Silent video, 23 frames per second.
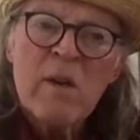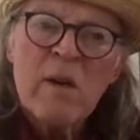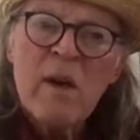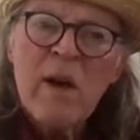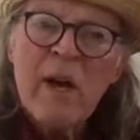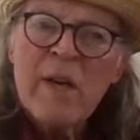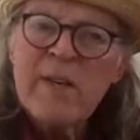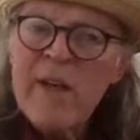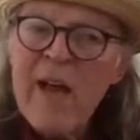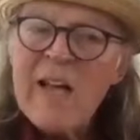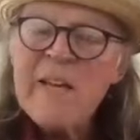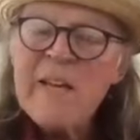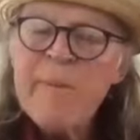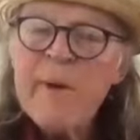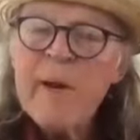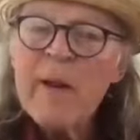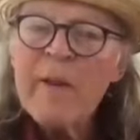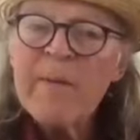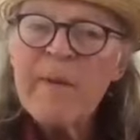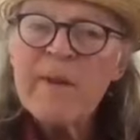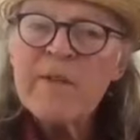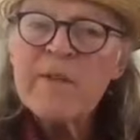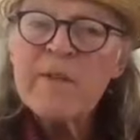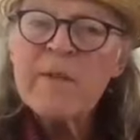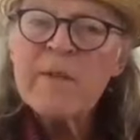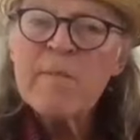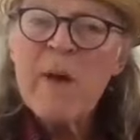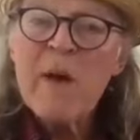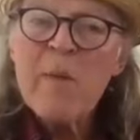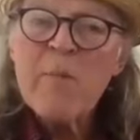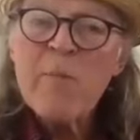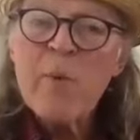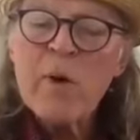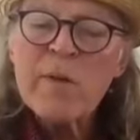I documented this in
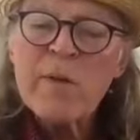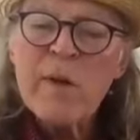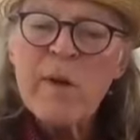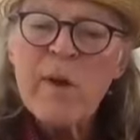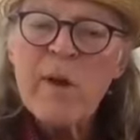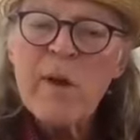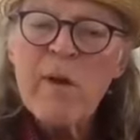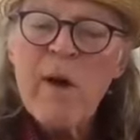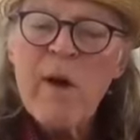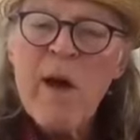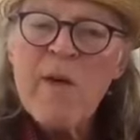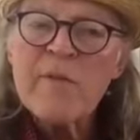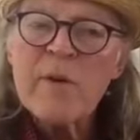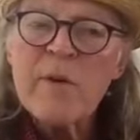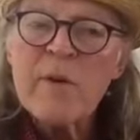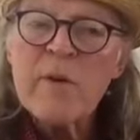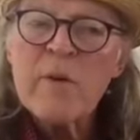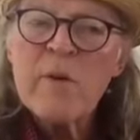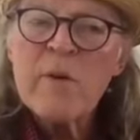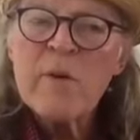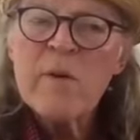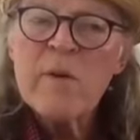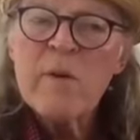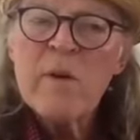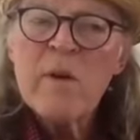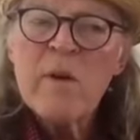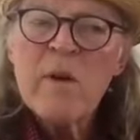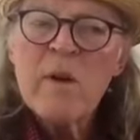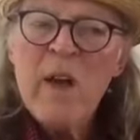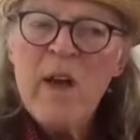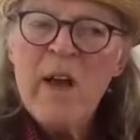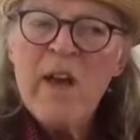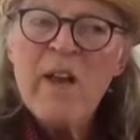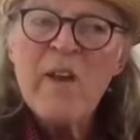my book, The Hereafter.
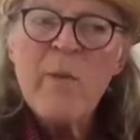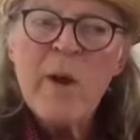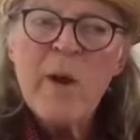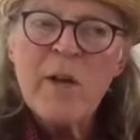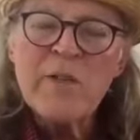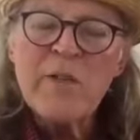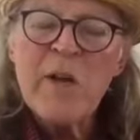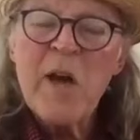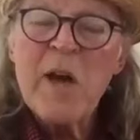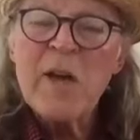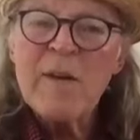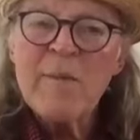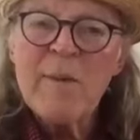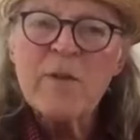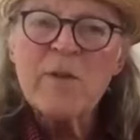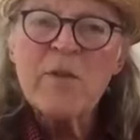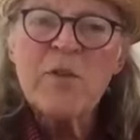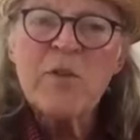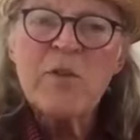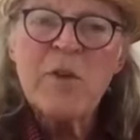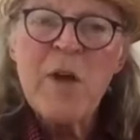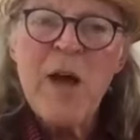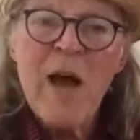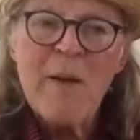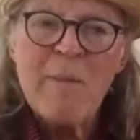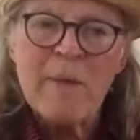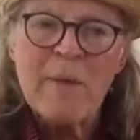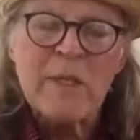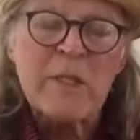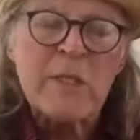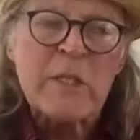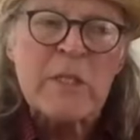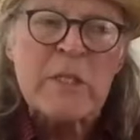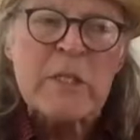And you want to talk about
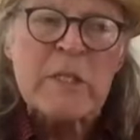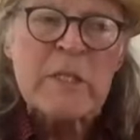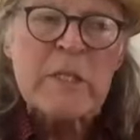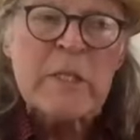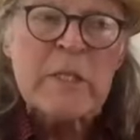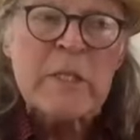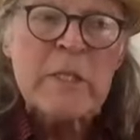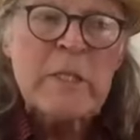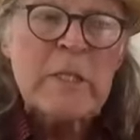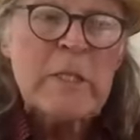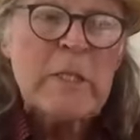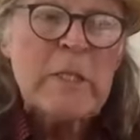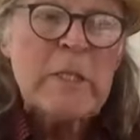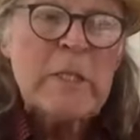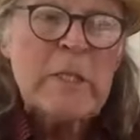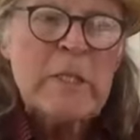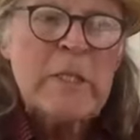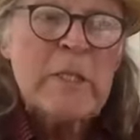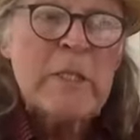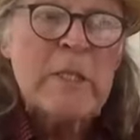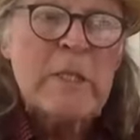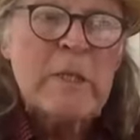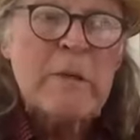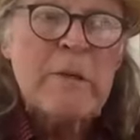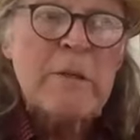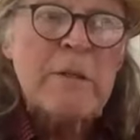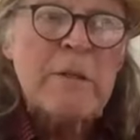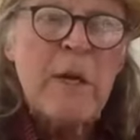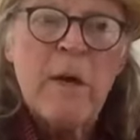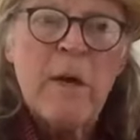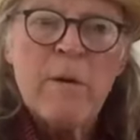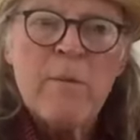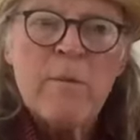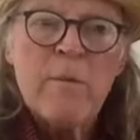shamans? There was
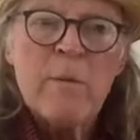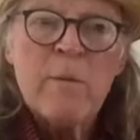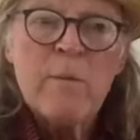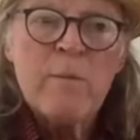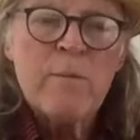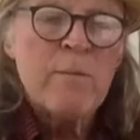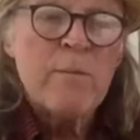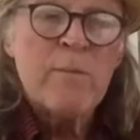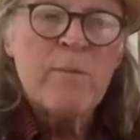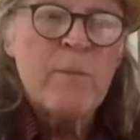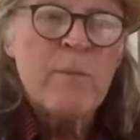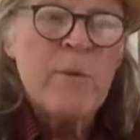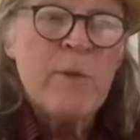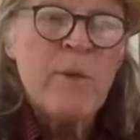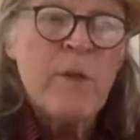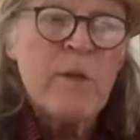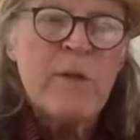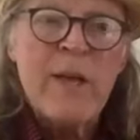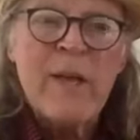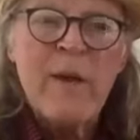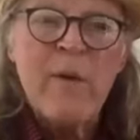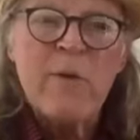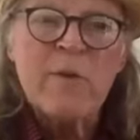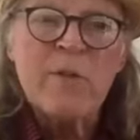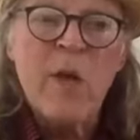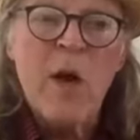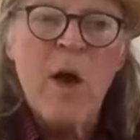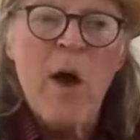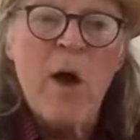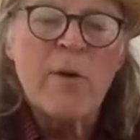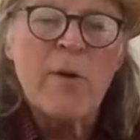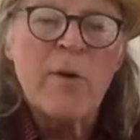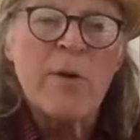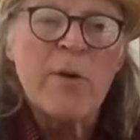a looked like he was
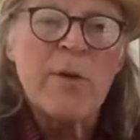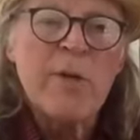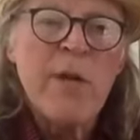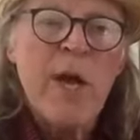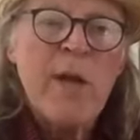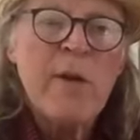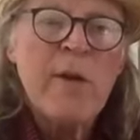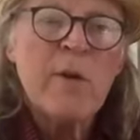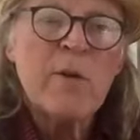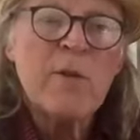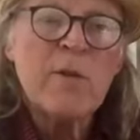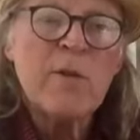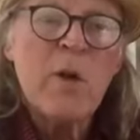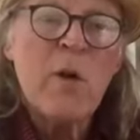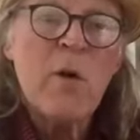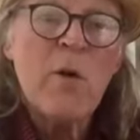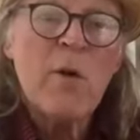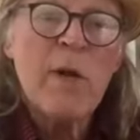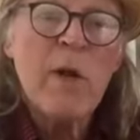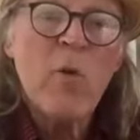110 years old.